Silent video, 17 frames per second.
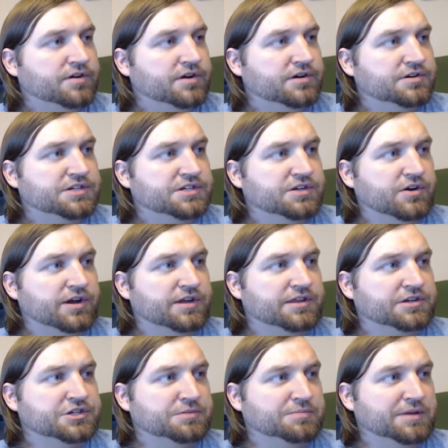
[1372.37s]
screen,
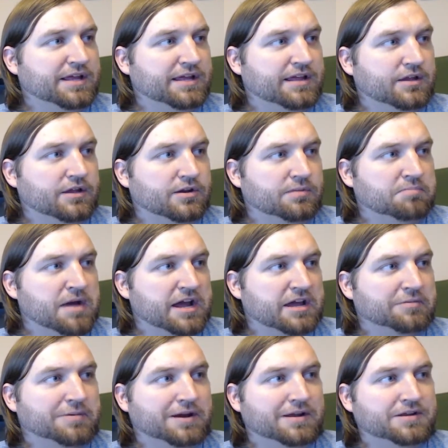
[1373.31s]
there should be like a little
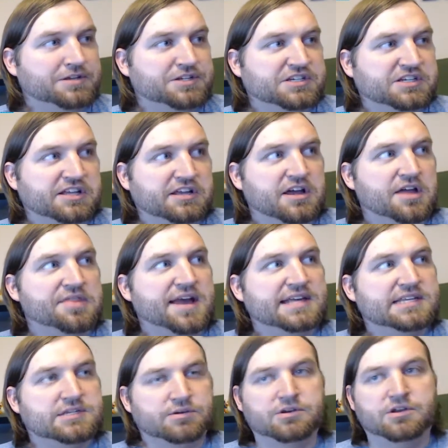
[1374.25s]
mic button. Just click on
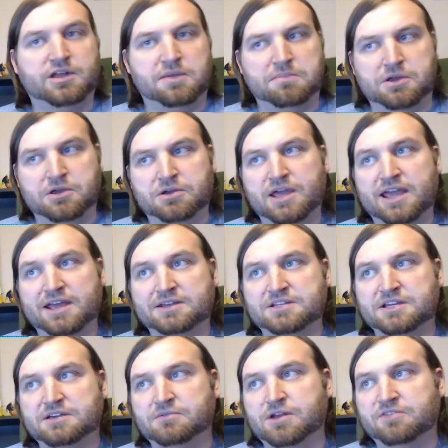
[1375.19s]
that so it'll unmute
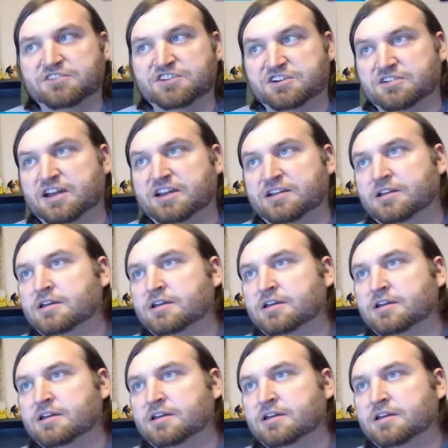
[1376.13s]
AT whenever you're ready.